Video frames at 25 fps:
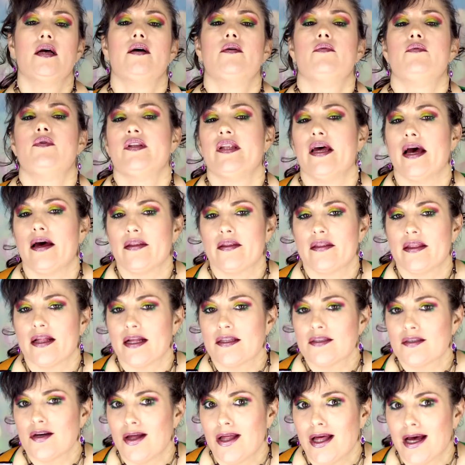Well, now that
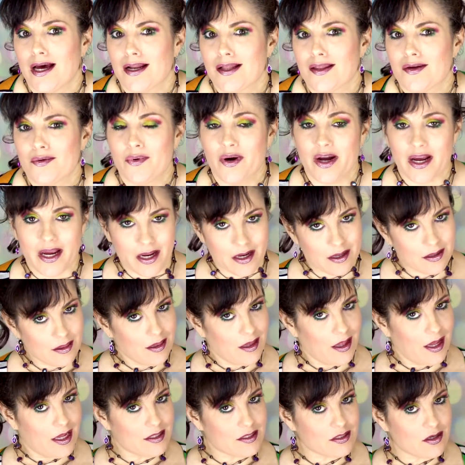that's all out of the way,
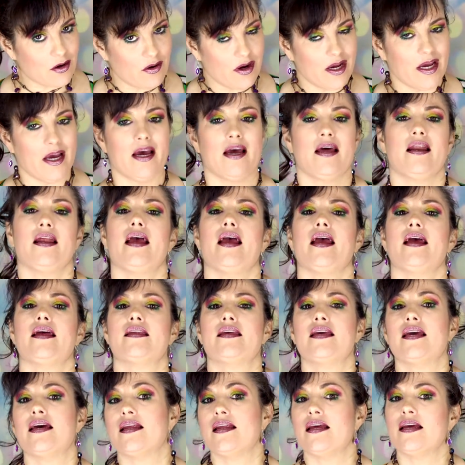let's go ahead and
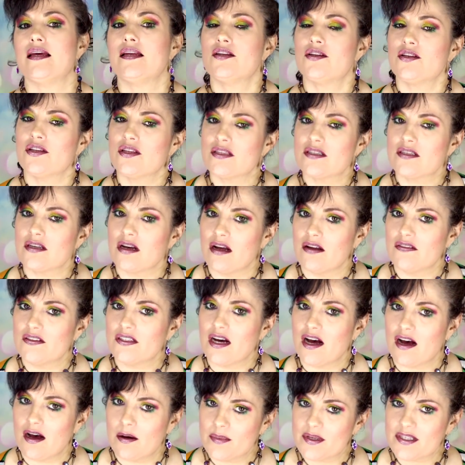get into the solved
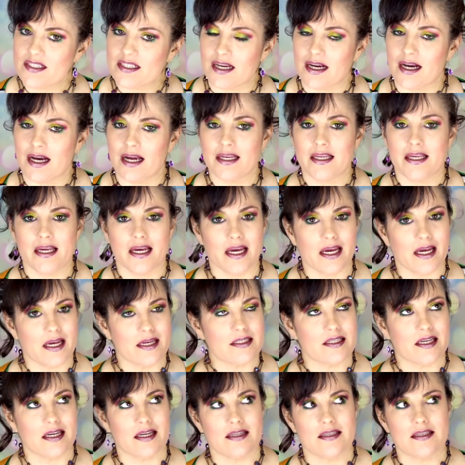homicide
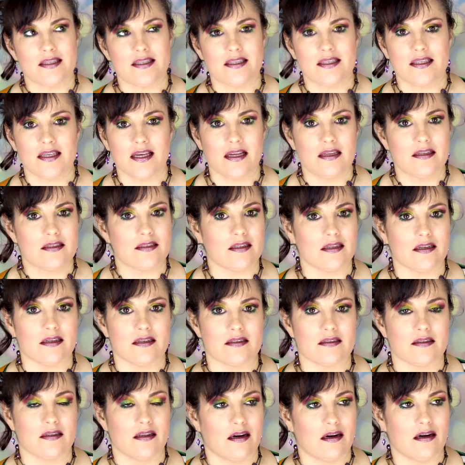case and
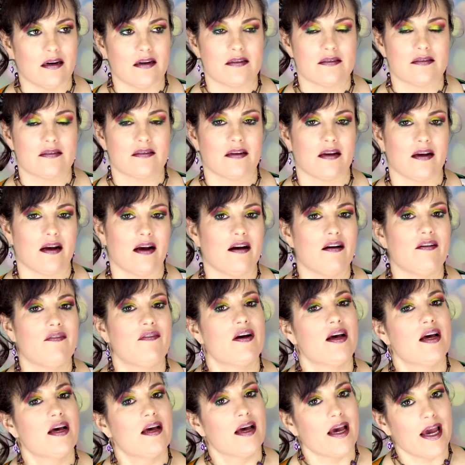senseless loss of
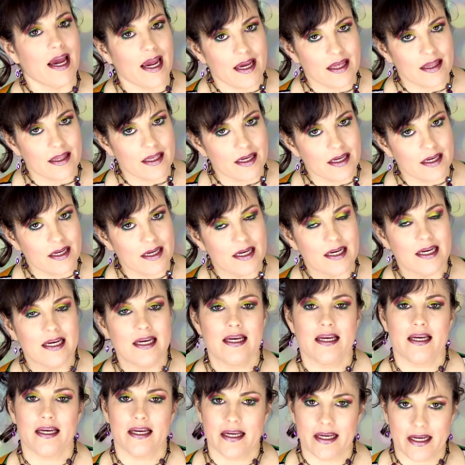Haley
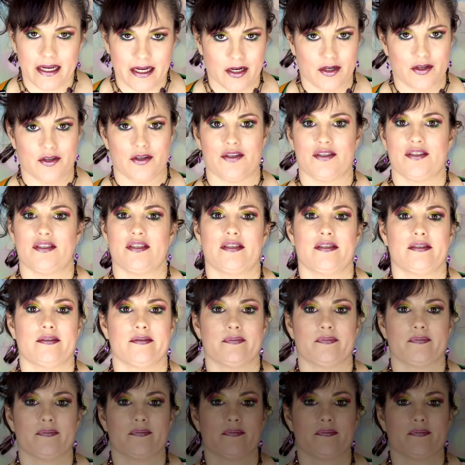Anderson.